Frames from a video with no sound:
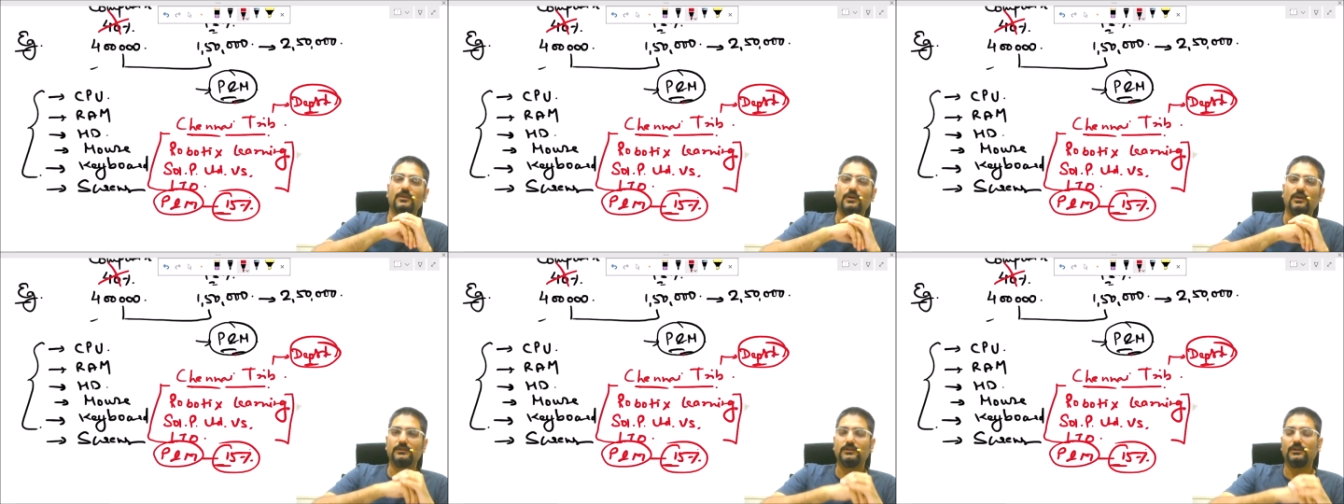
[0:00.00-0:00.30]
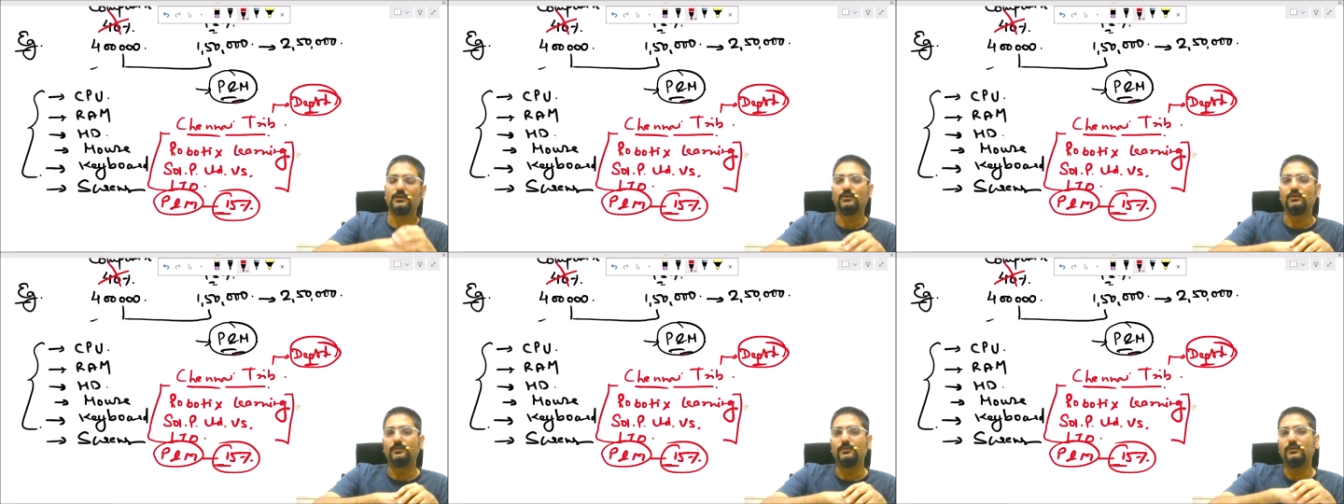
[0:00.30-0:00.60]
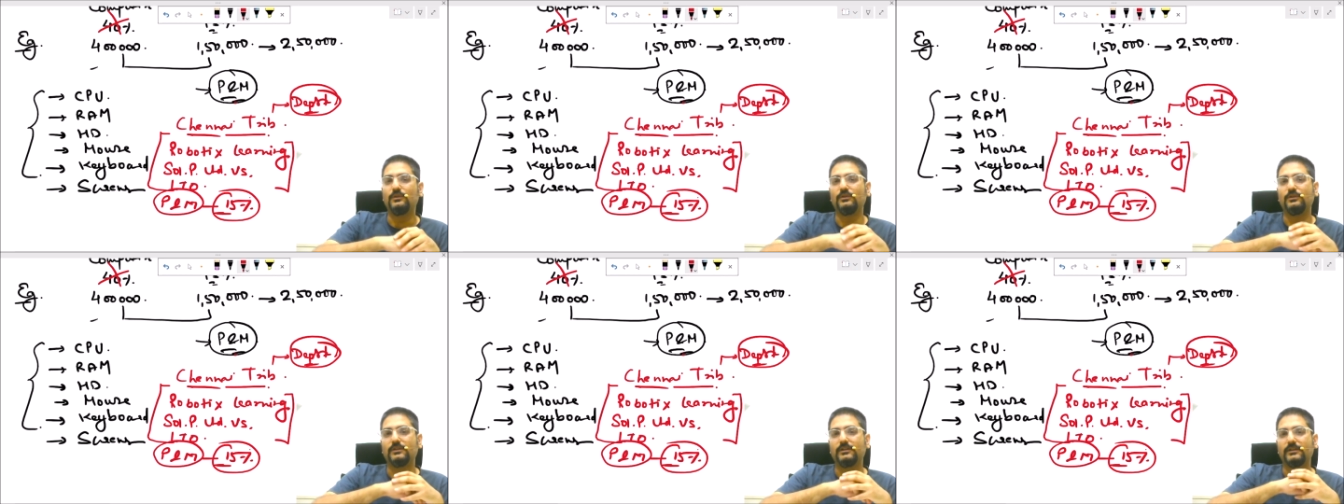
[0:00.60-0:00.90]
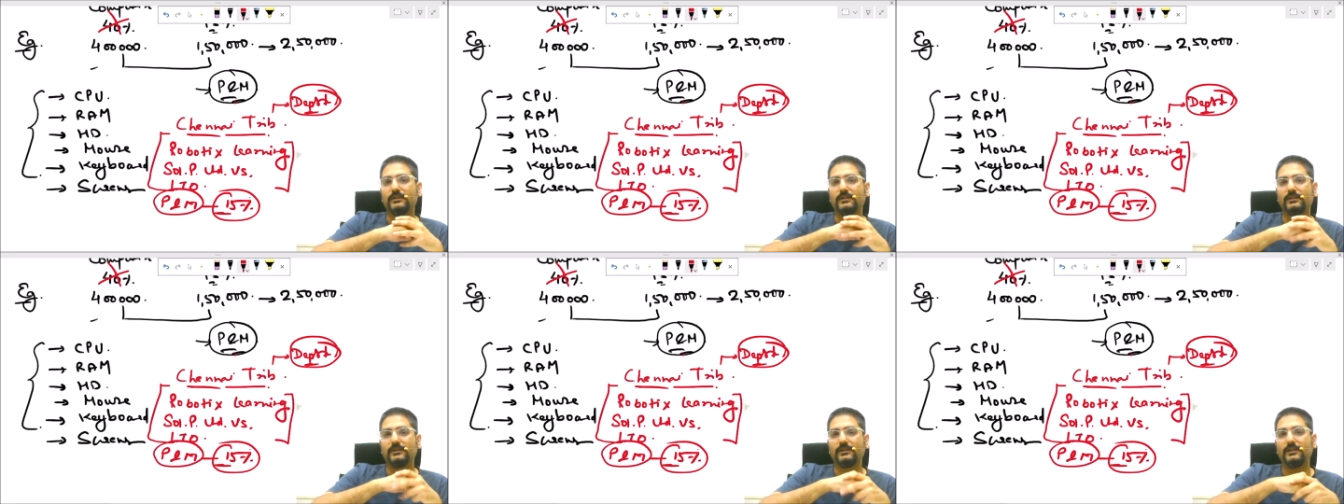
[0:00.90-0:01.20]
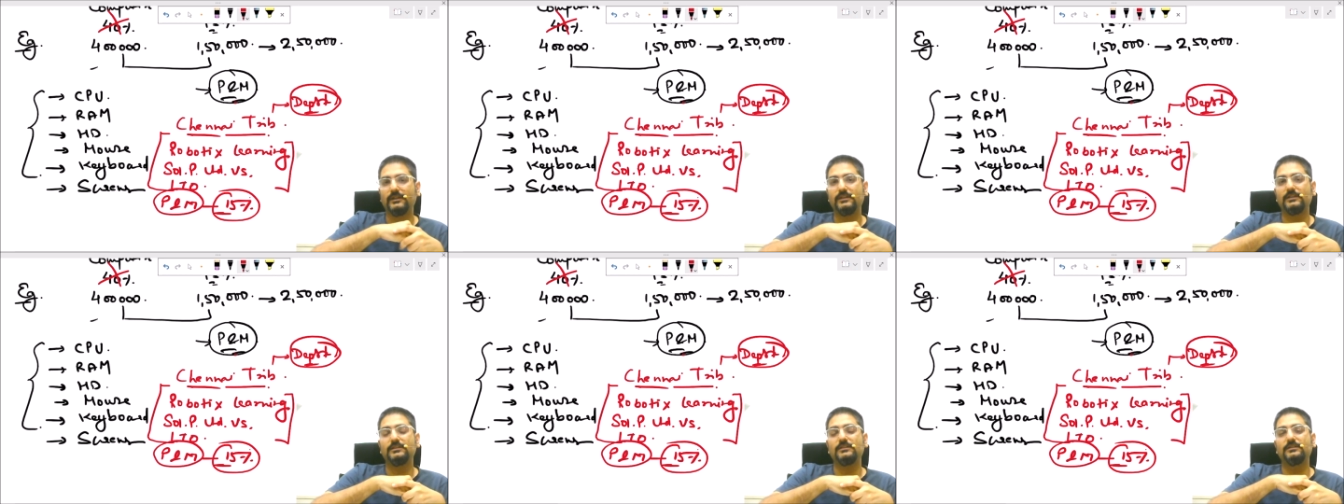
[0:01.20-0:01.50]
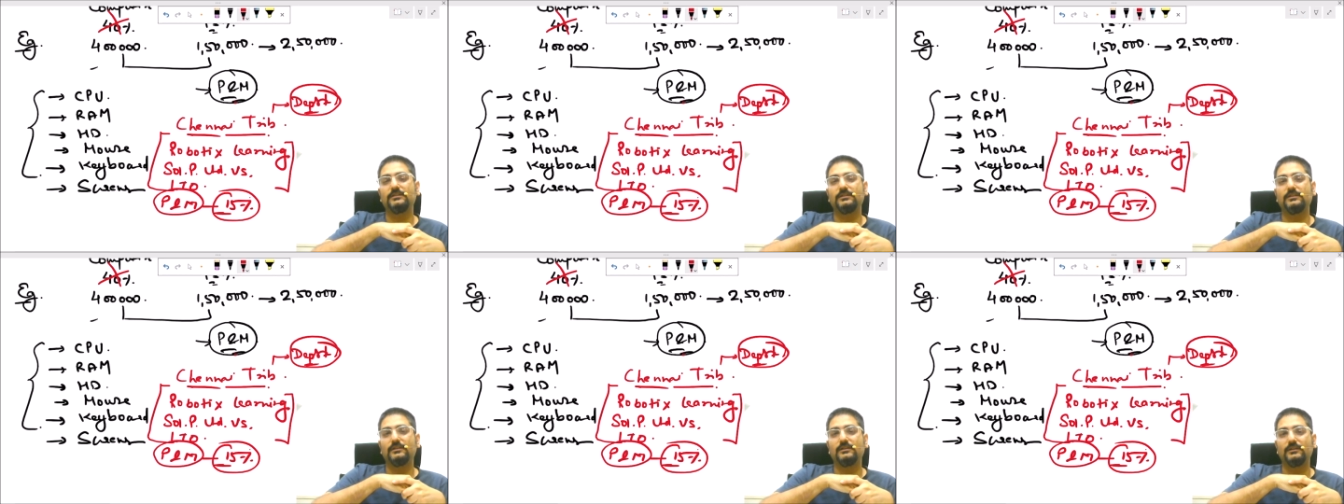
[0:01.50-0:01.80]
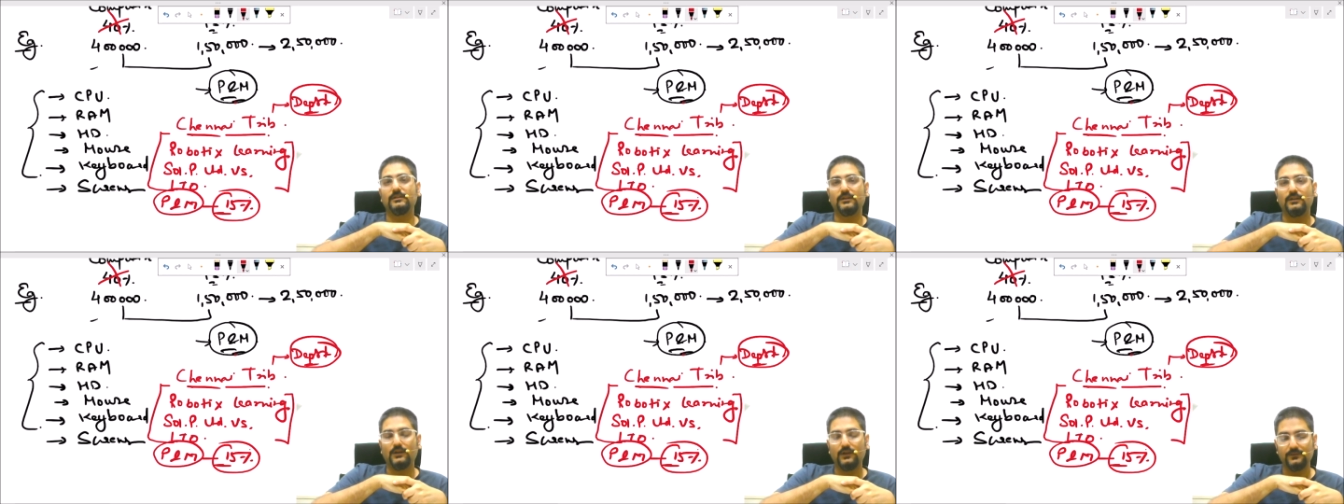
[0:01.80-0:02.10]
on the robot is
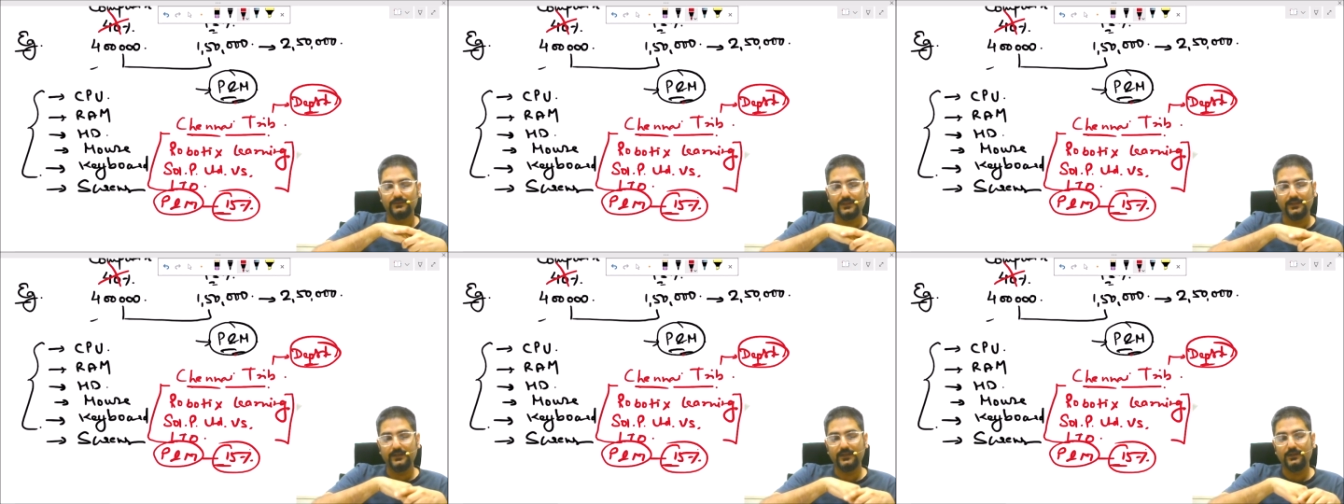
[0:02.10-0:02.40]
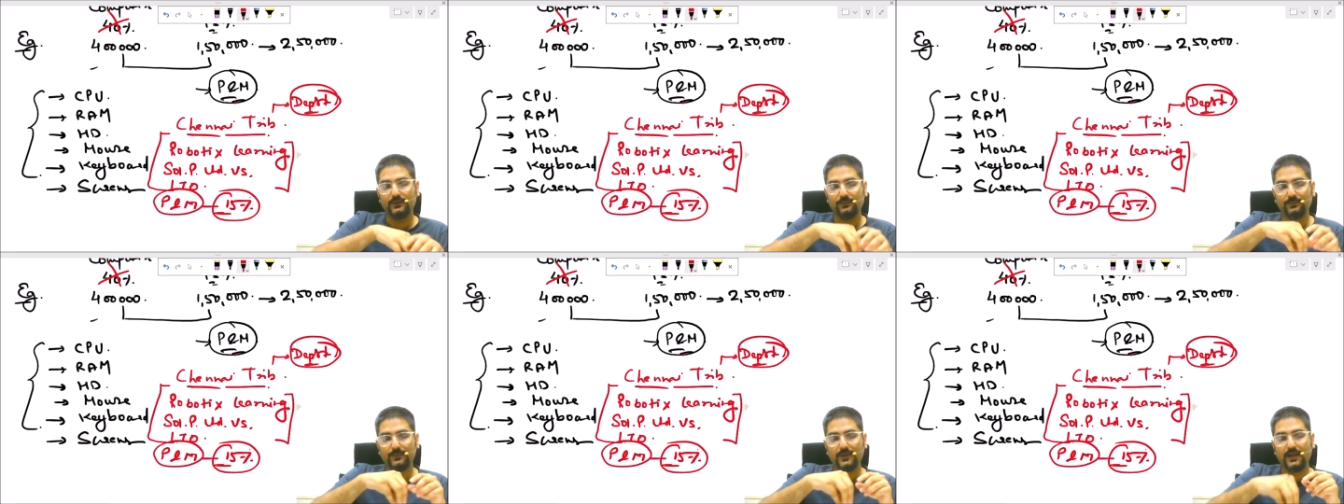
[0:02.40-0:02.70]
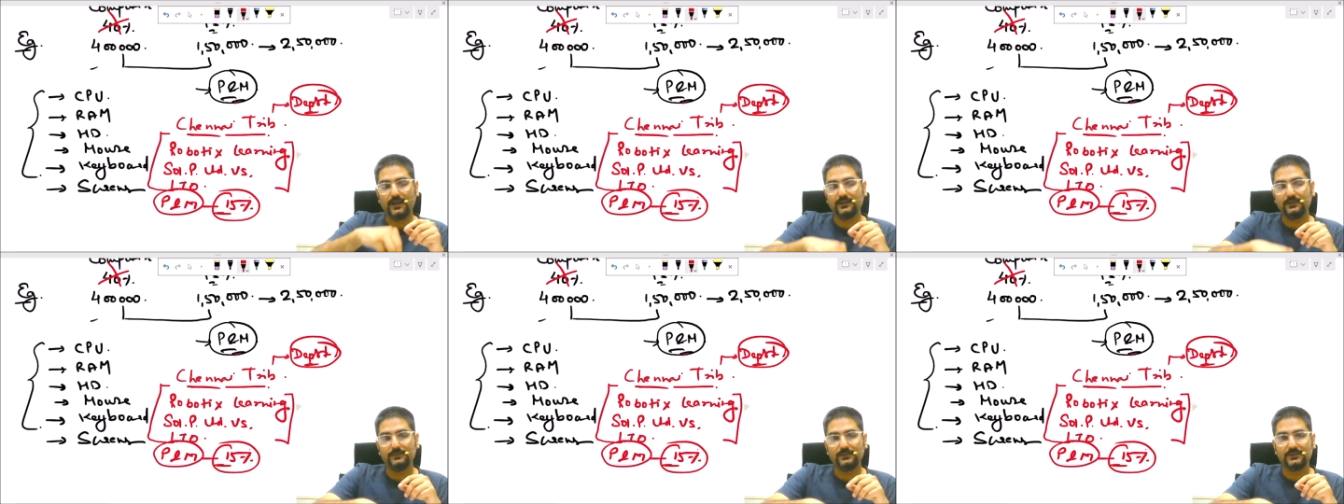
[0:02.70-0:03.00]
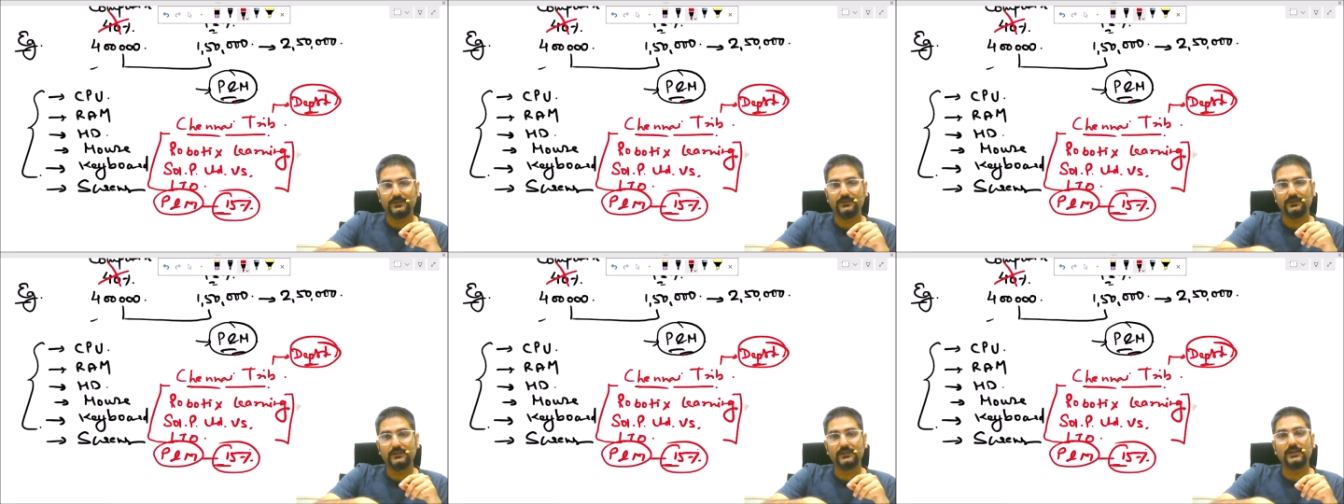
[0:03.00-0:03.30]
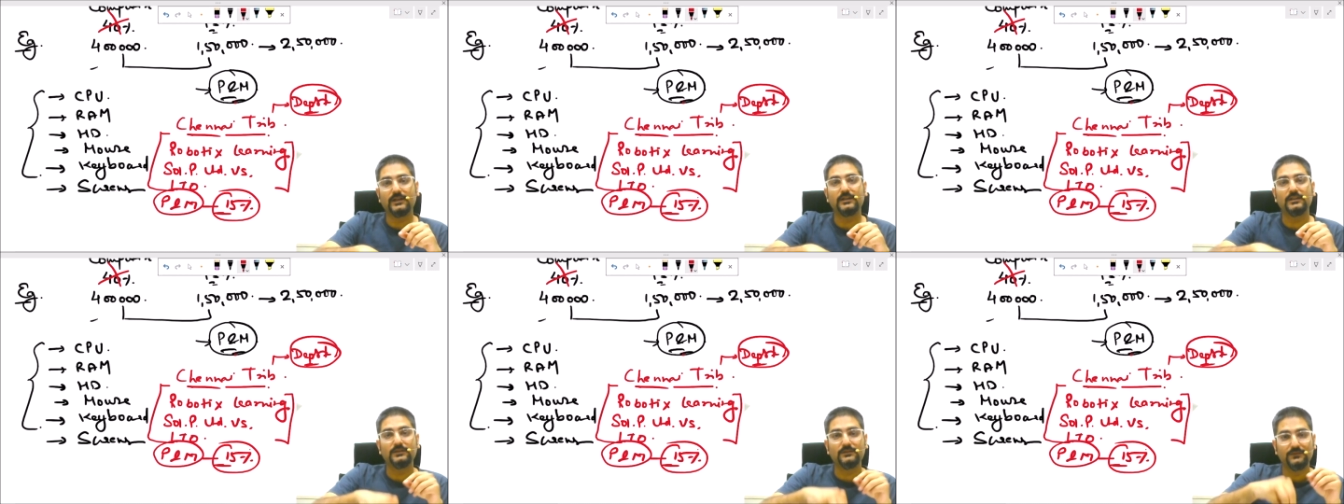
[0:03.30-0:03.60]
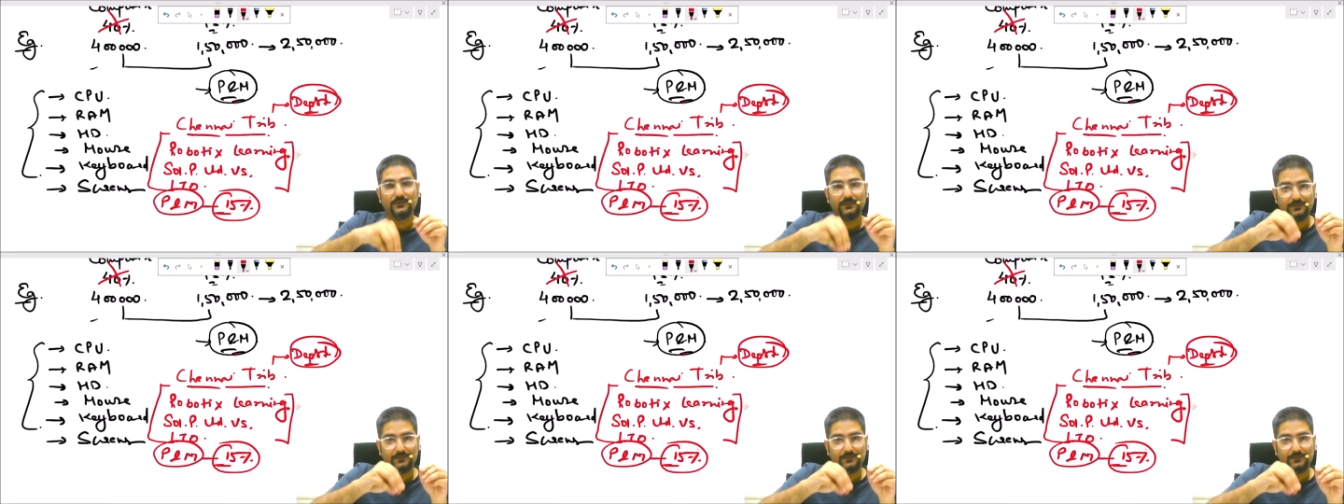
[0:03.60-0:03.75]
of the rate of plant and machinery that is